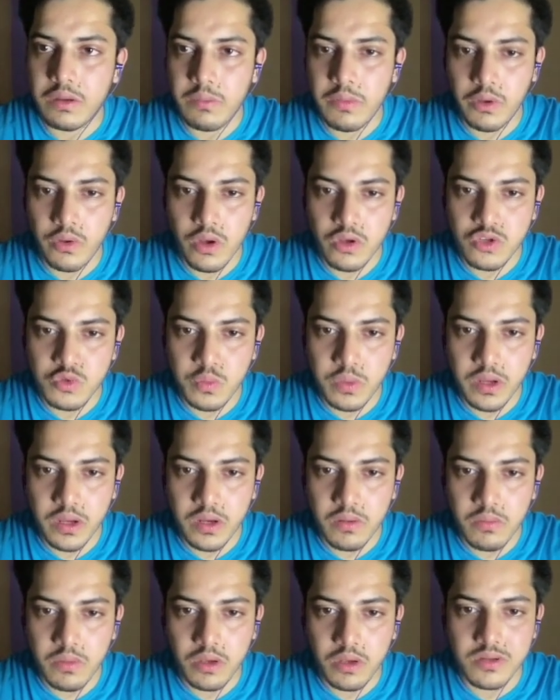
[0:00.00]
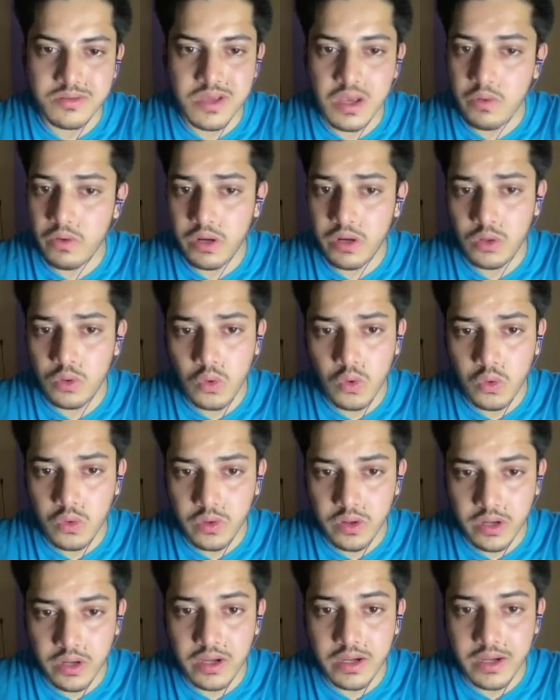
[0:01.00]
me explain, because I want to
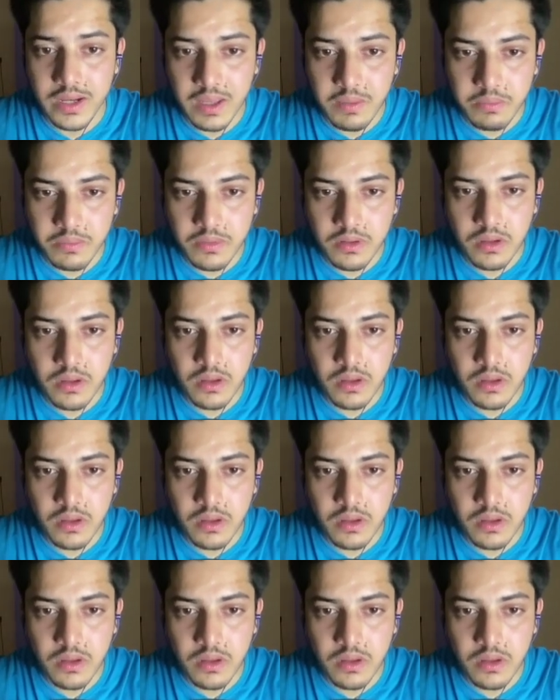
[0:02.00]
go in depth.